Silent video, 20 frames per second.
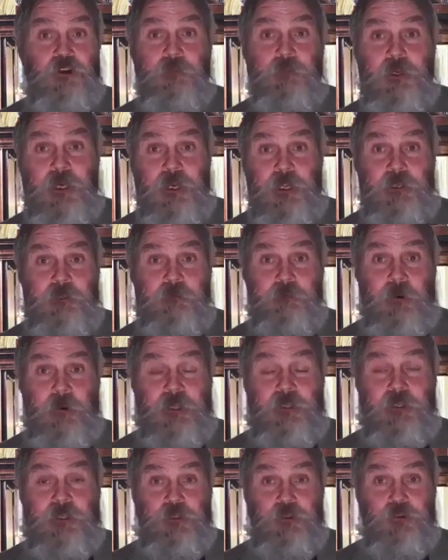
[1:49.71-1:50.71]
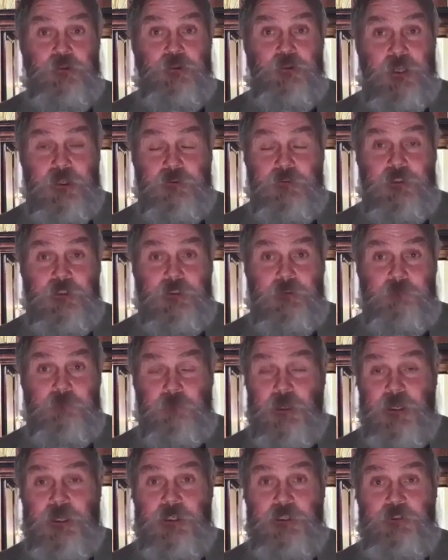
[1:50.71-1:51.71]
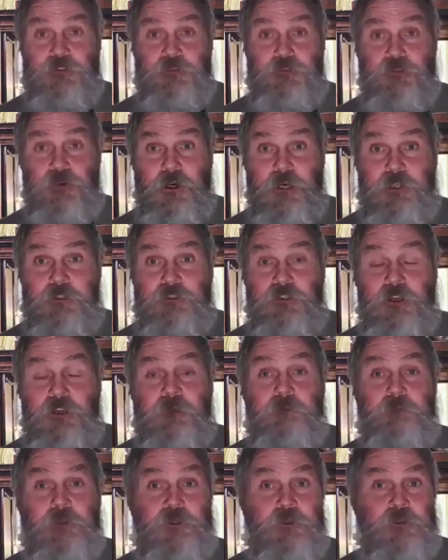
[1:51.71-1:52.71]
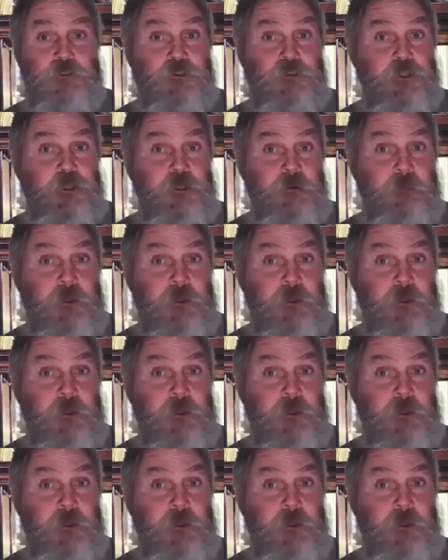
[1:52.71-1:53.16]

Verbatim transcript: It's not terminated by the new covenant by any stretch,